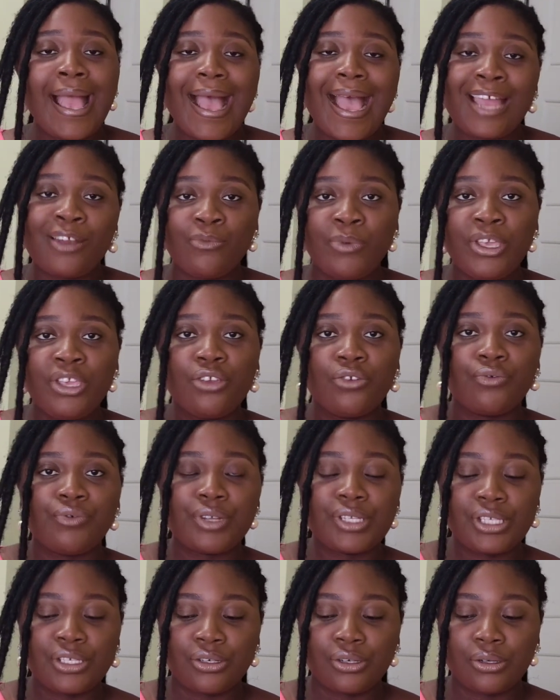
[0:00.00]
And when you've
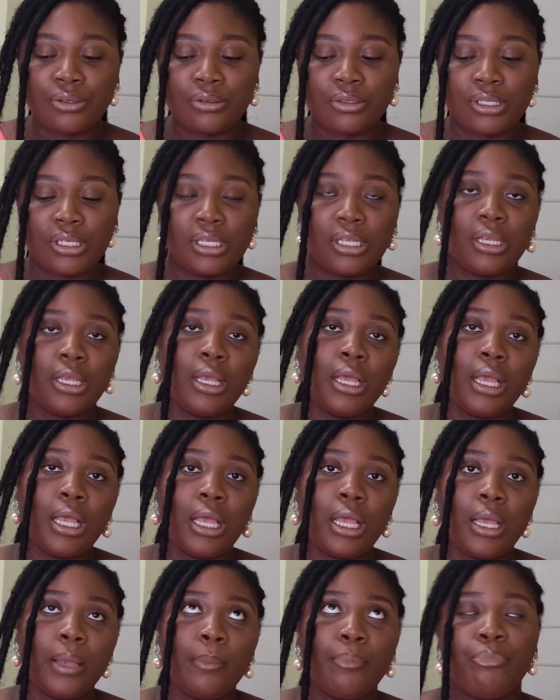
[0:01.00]
written your
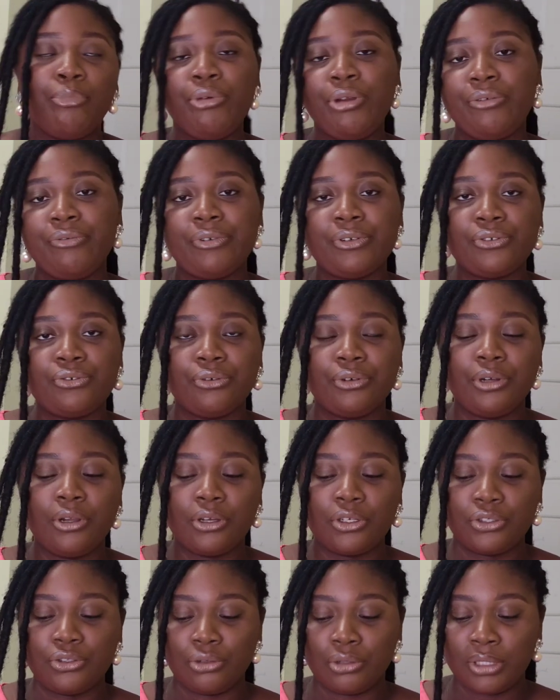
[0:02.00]
brief
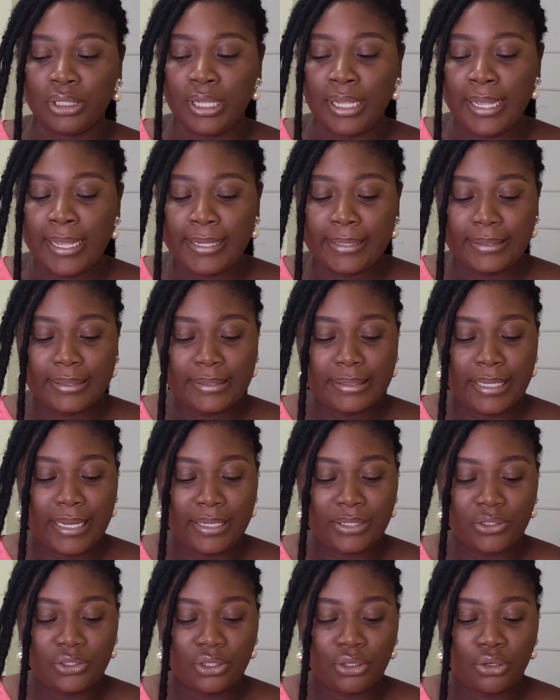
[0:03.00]
introduction, the
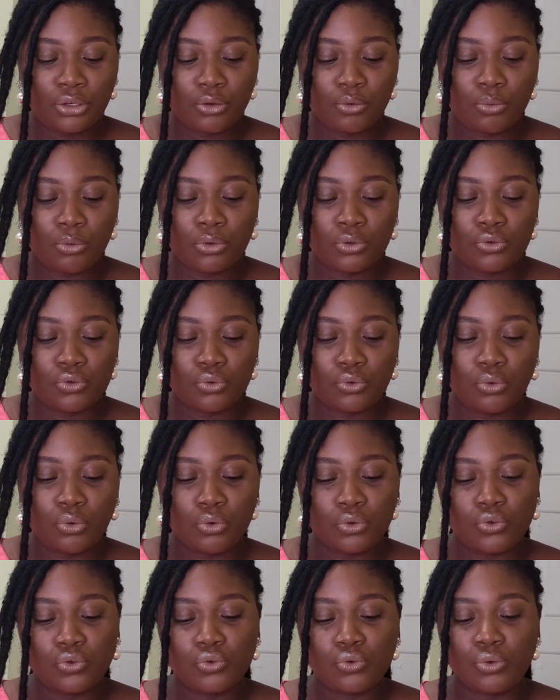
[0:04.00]
next thing you want to
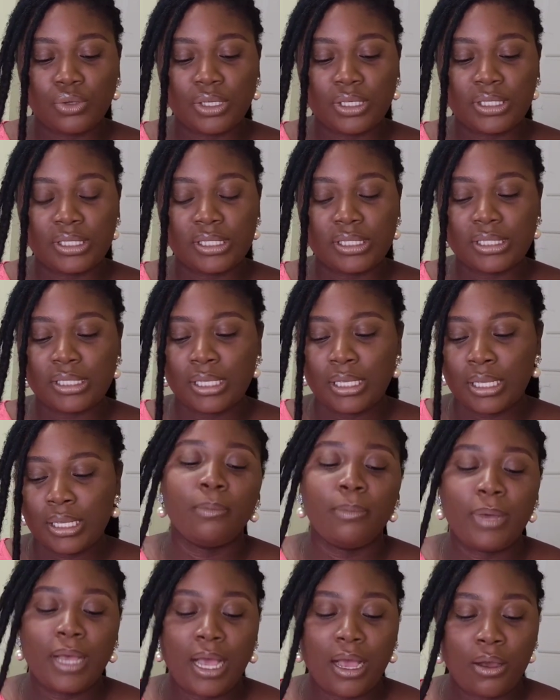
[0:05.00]
go to is
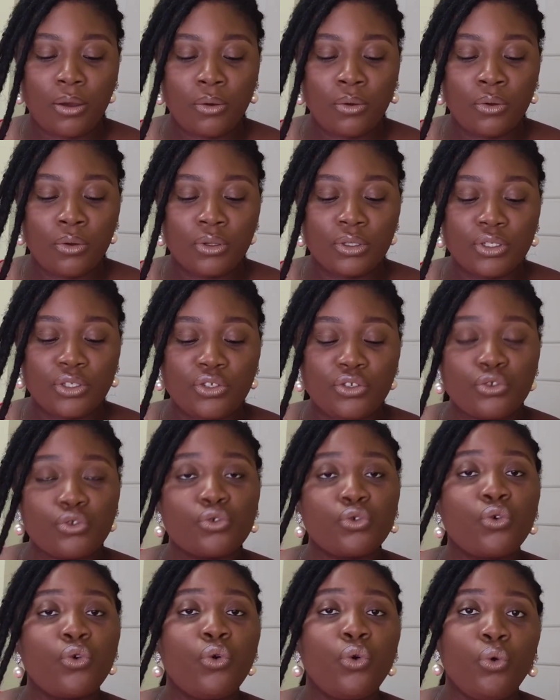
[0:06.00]
about the
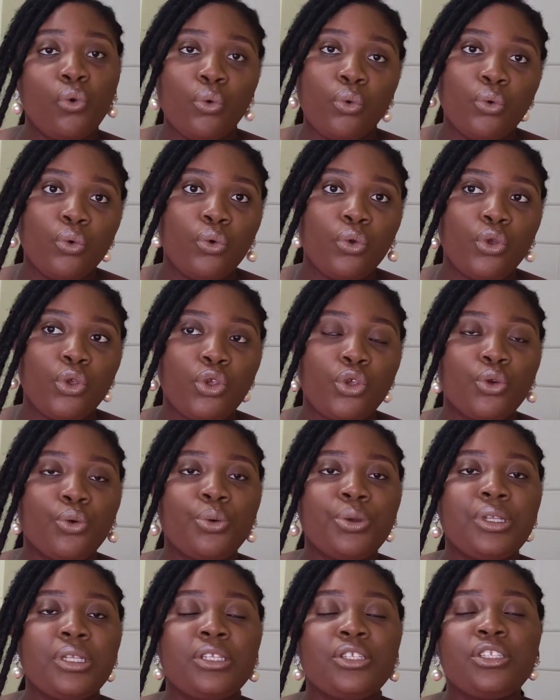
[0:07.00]
school,
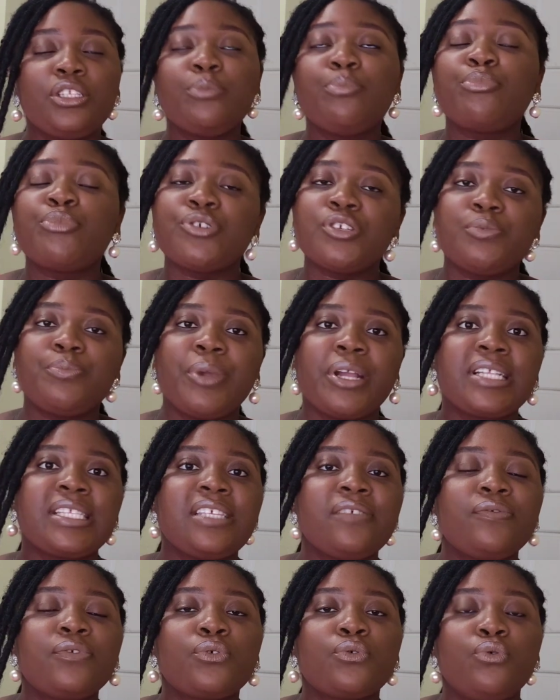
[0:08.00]
the
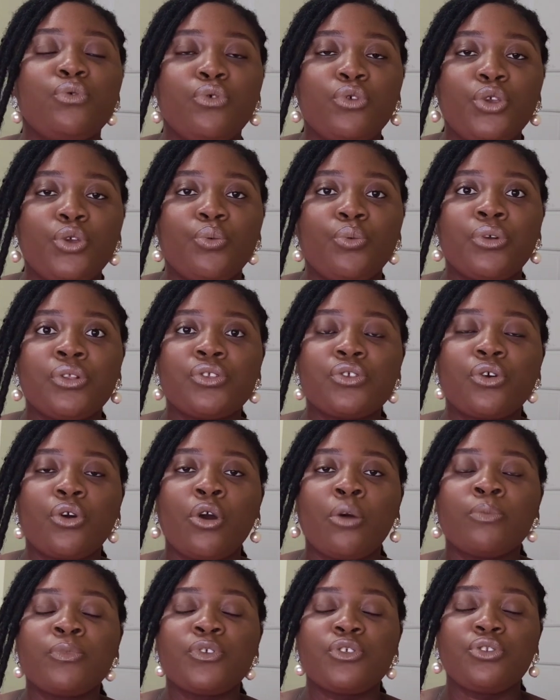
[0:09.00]
prospective school you want to
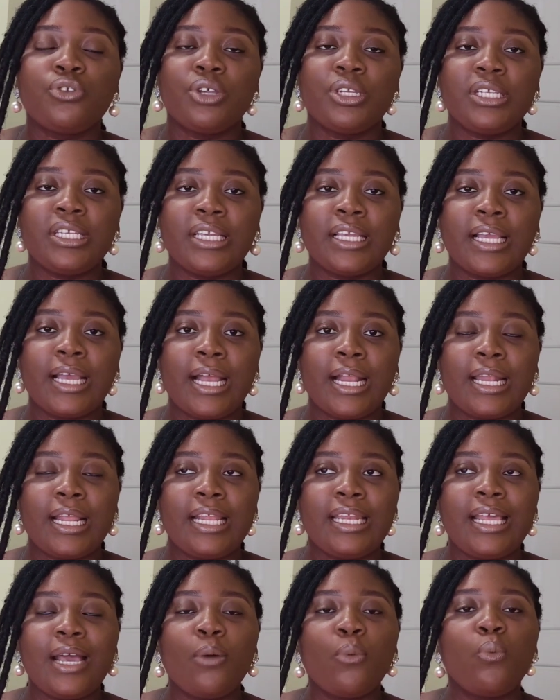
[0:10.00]
come study in
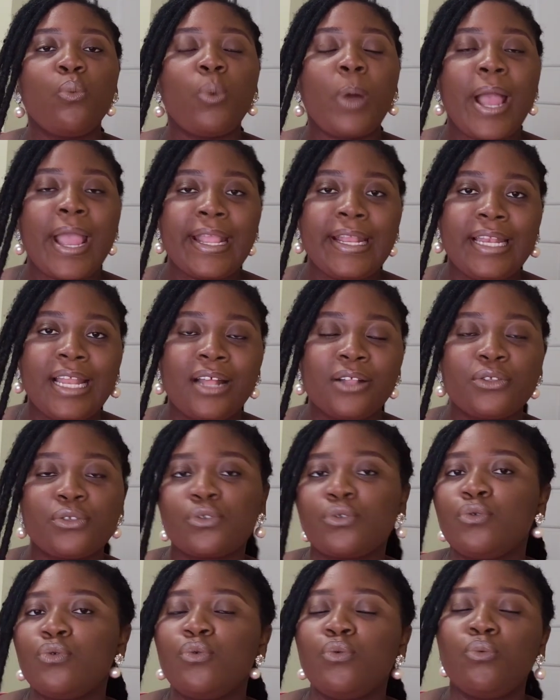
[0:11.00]
Canada. Why that
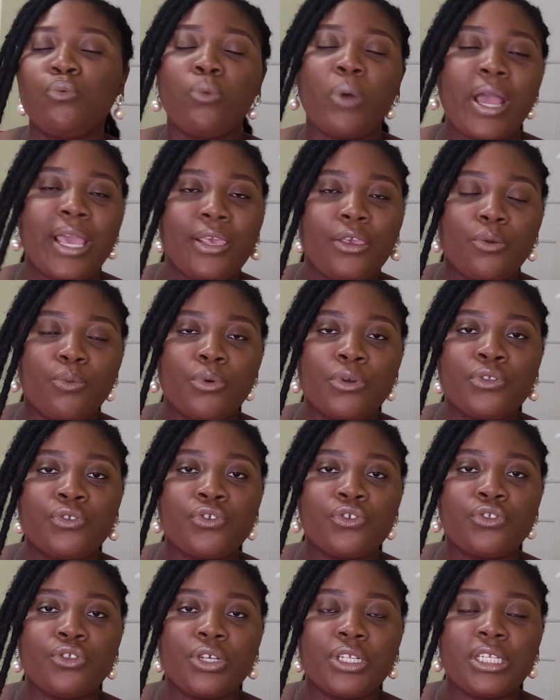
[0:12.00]
school? Why you want to
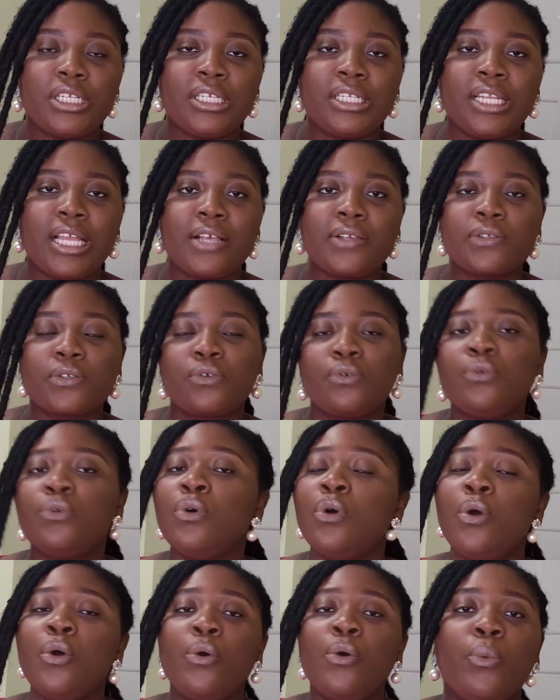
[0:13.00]
study in that school?
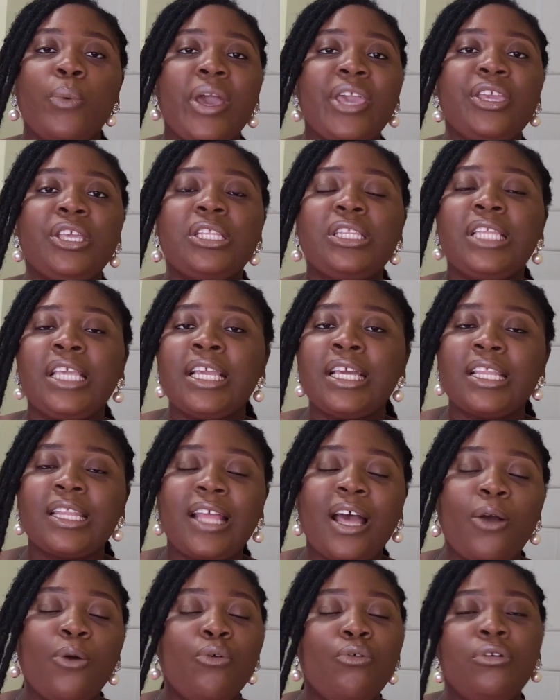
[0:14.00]
Why you think
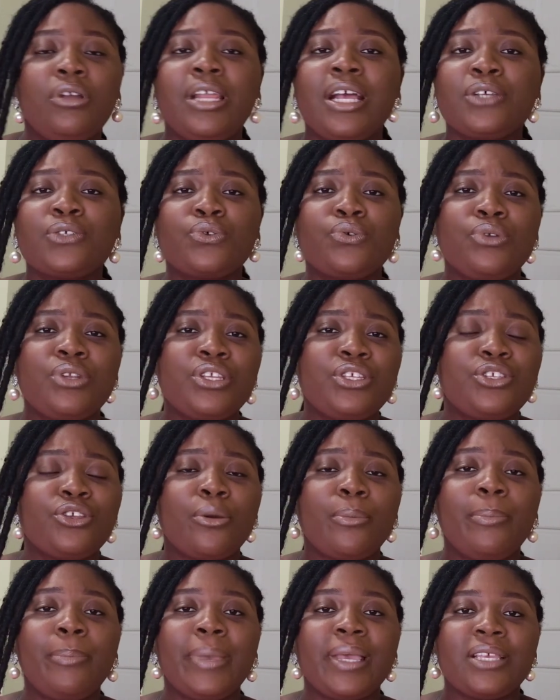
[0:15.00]
that that school is your
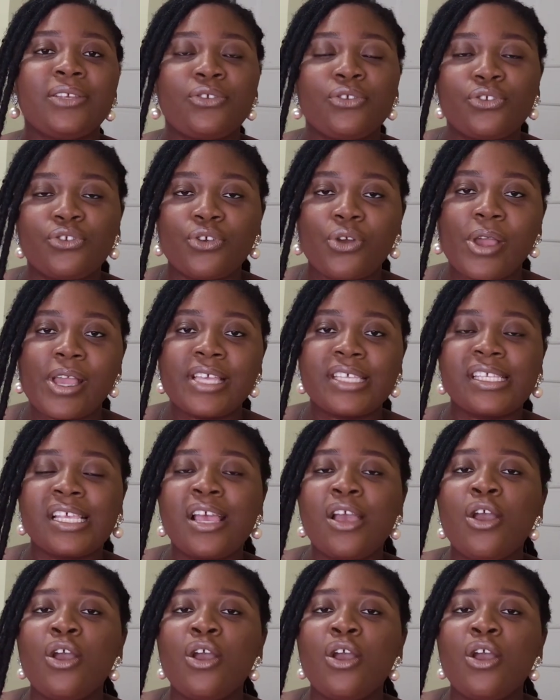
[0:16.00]
best choice?